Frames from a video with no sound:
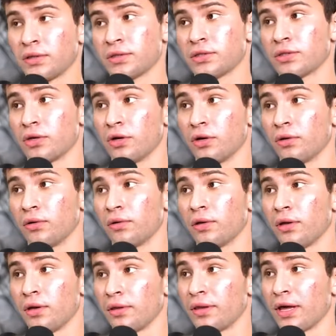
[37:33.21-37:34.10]
So
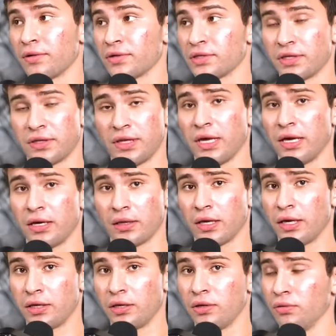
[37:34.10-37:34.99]
that was a thing.
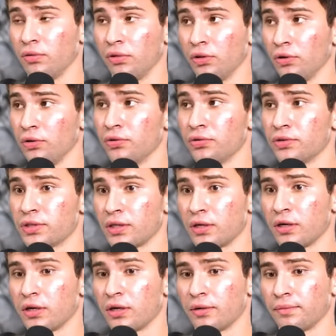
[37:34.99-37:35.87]
Like you lose
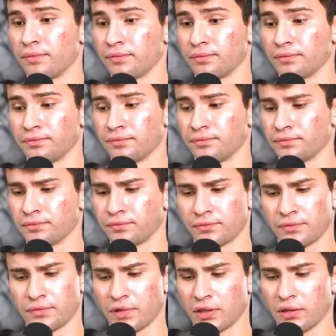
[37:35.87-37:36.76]
um,
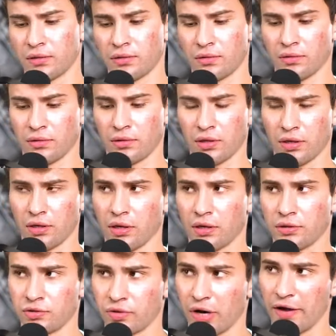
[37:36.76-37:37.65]

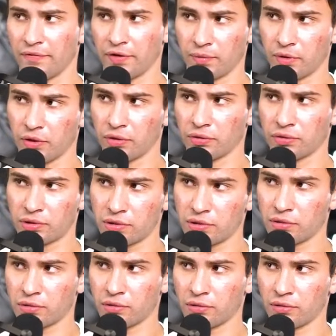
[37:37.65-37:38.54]
the driving
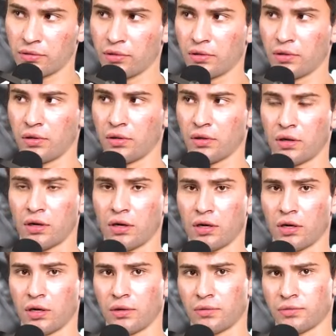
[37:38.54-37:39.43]
modes.
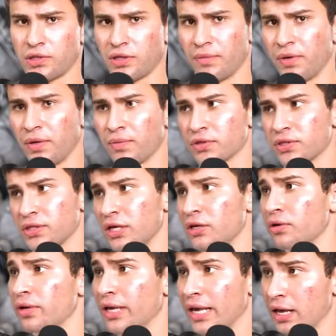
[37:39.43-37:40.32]
Uh, some people say
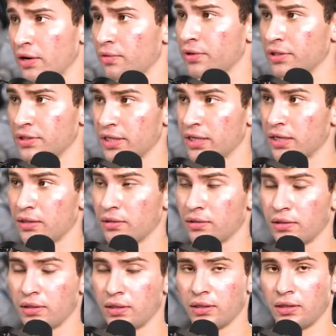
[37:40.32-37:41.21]
you can
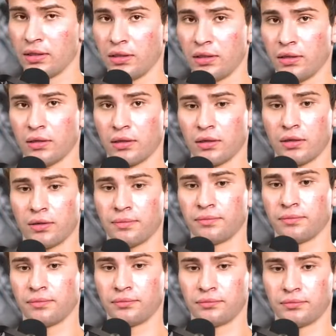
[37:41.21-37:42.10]
retain the
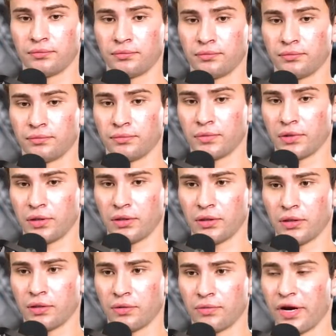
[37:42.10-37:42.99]
um,
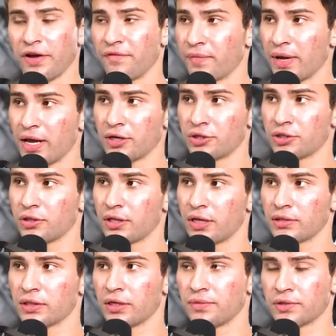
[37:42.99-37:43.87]
the rev match and
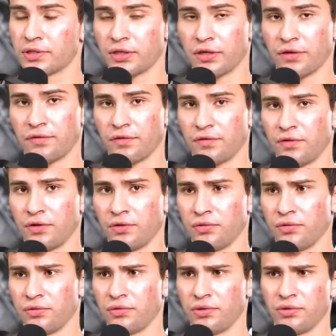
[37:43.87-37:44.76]
that type of stuff if
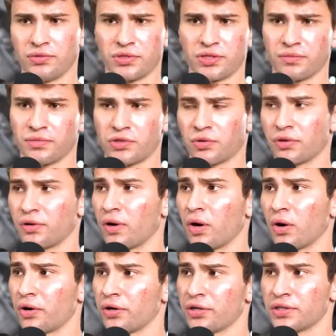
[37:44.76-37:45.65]
you do some sort of
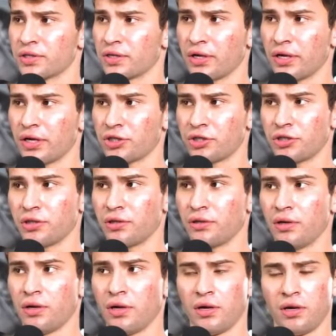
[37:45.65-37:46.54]
harness connection. Yeah.